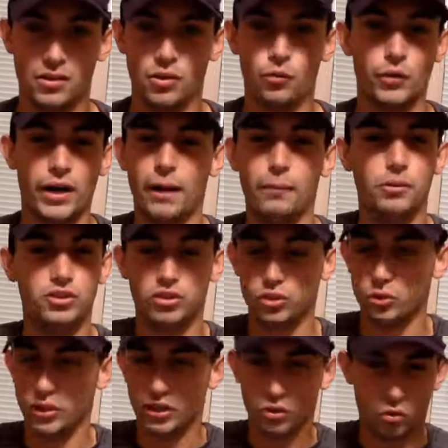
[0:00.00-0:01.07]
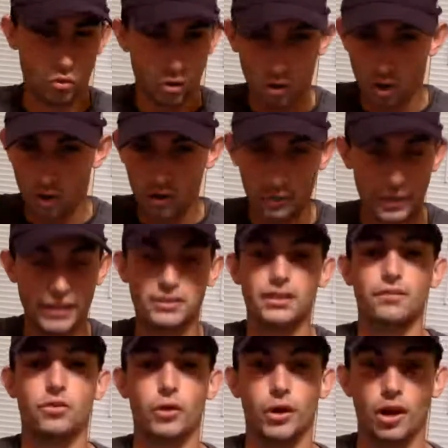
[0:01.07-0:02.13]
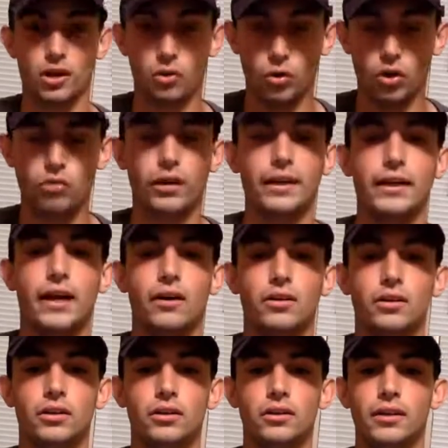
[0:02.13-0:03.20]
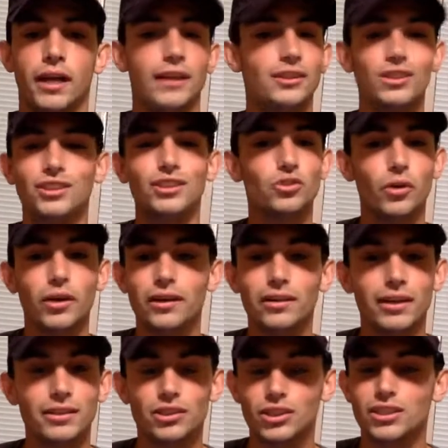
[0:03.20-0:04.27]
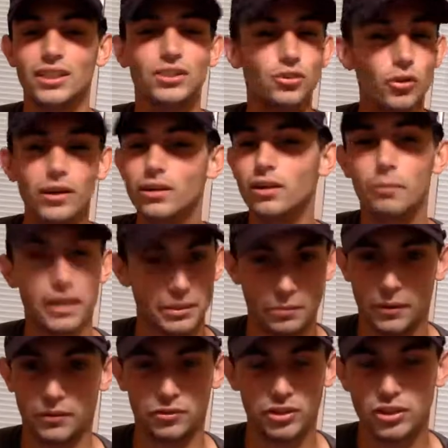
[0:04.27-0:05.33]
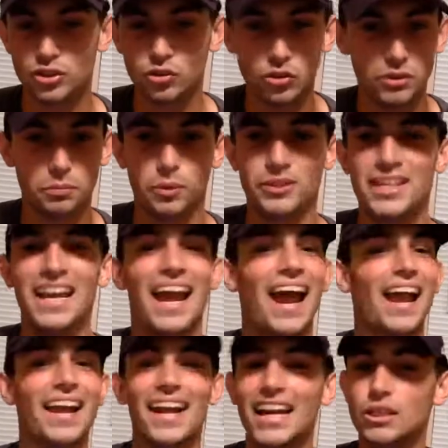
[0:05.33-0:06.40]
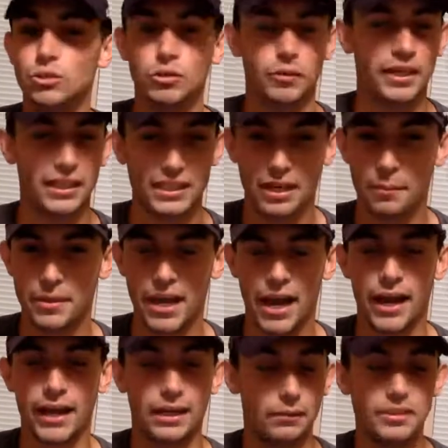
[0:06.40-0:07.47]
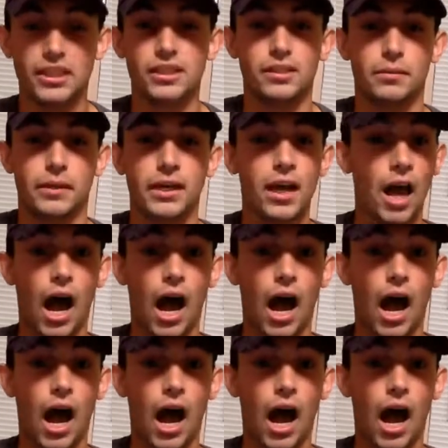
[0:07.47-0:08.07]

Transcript: We're able to ignore all the bad stuff going on in the world right now and just enjoy a little baseball. Just enjoy sports. And next week we get the NBA. And let me tell you something.